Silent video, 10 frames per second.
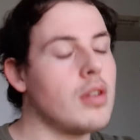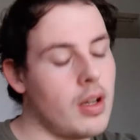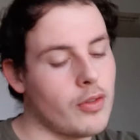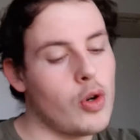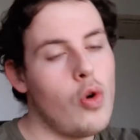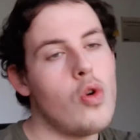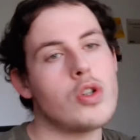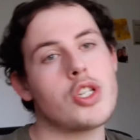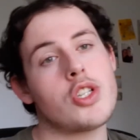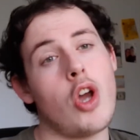of
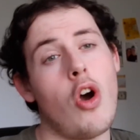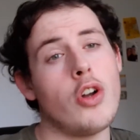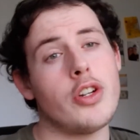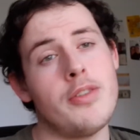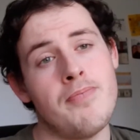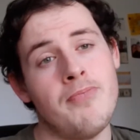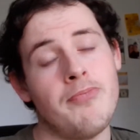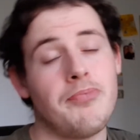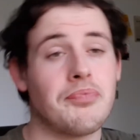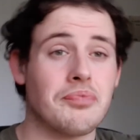course, Tottenham,
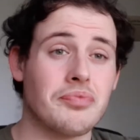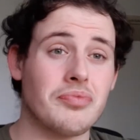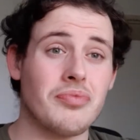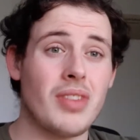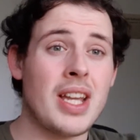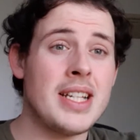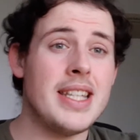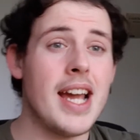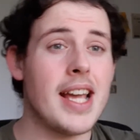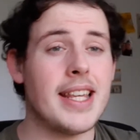
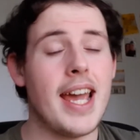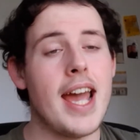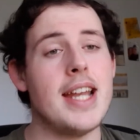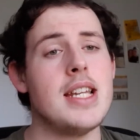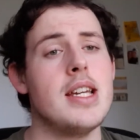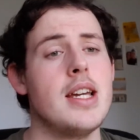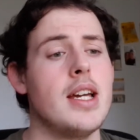yet again,